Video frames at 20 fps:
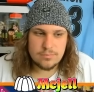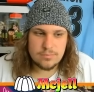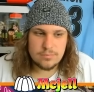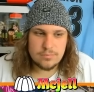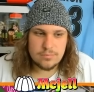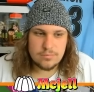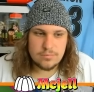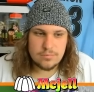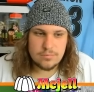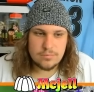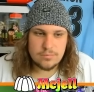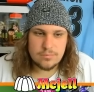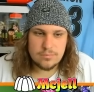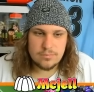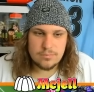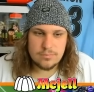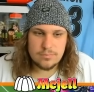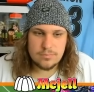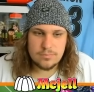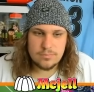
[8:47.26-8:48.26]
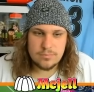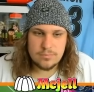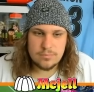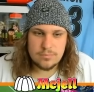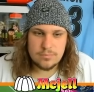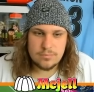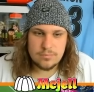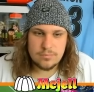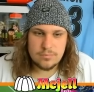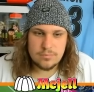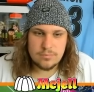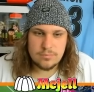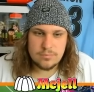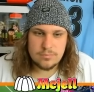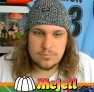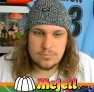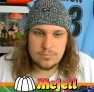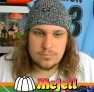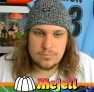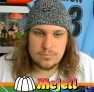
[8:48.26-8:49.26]

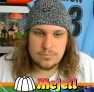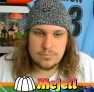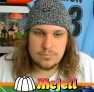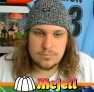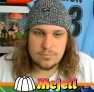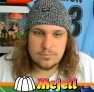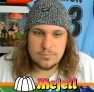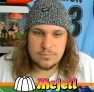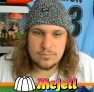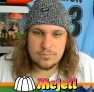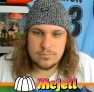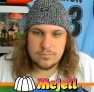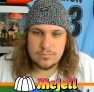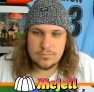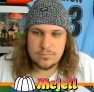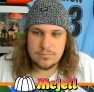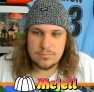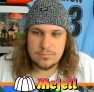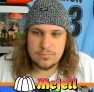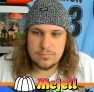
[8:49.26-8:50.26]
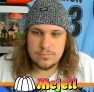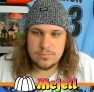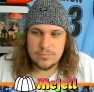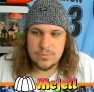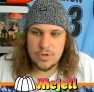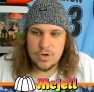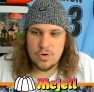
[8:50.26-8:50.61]
[no speech]